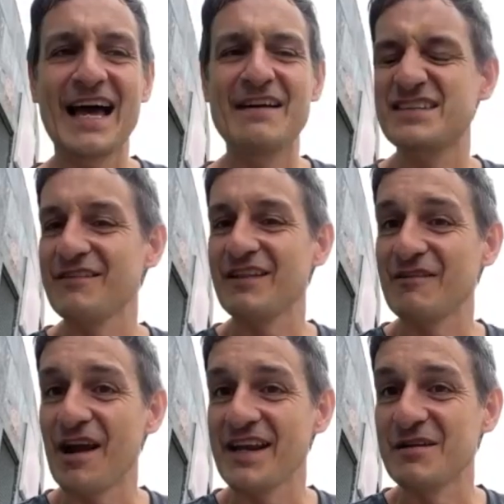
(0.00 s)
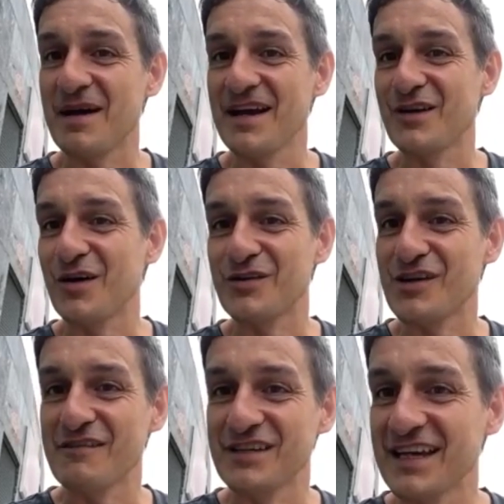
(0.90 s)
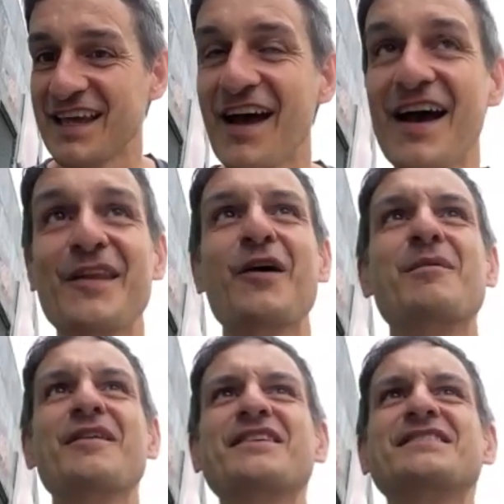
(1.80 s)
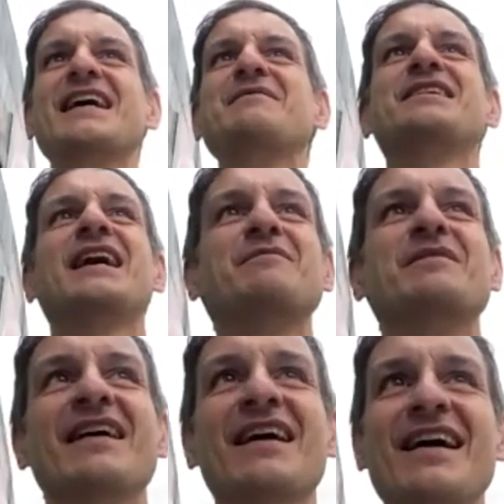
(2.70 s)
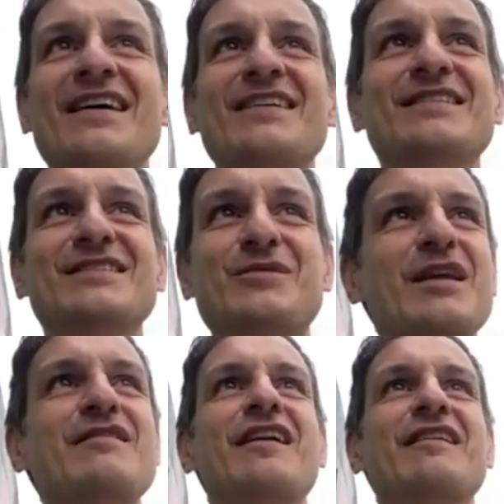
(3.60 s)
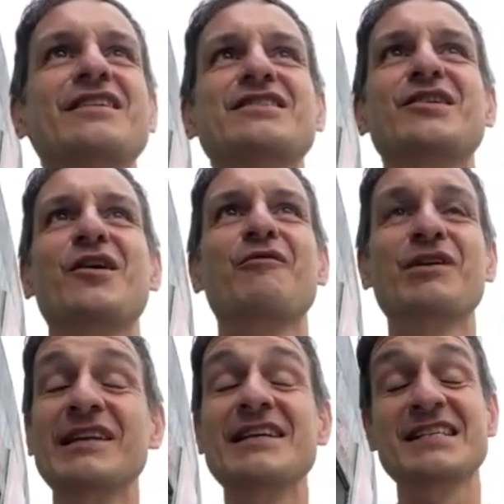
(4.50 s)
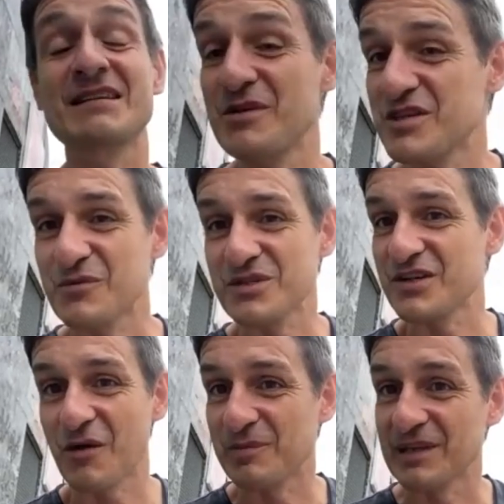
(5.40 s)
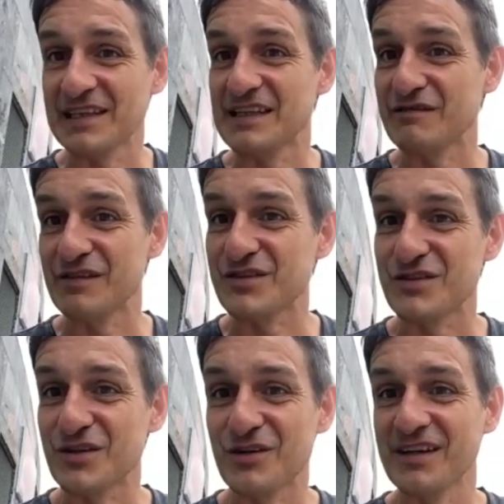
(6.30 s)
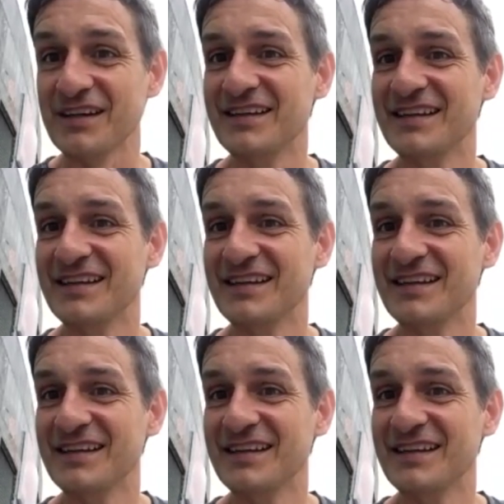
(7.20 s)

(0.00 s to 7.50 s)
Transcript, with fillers: is kind of like riding a bike or driving a car now, but at the same time, 25 years ago, releasing music was a completely different story.